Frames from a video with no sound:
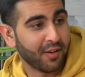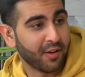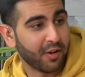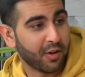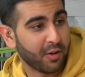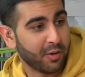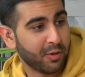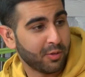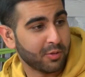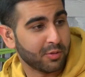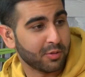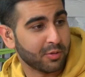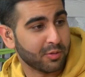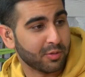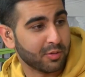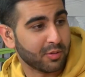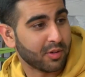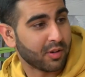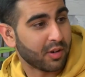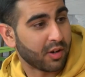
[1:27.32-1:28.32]
Oh,
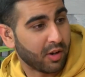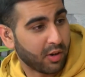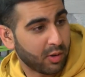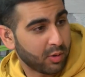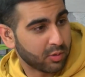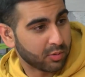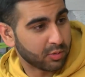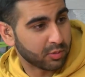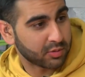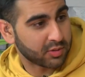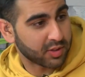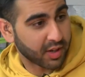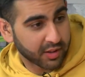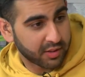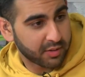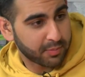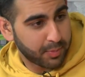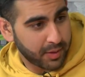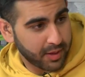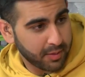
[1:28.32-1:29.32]
to
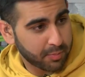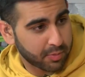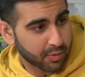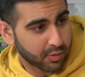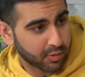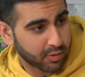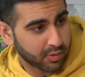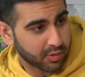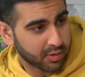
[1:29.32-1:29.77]
other people.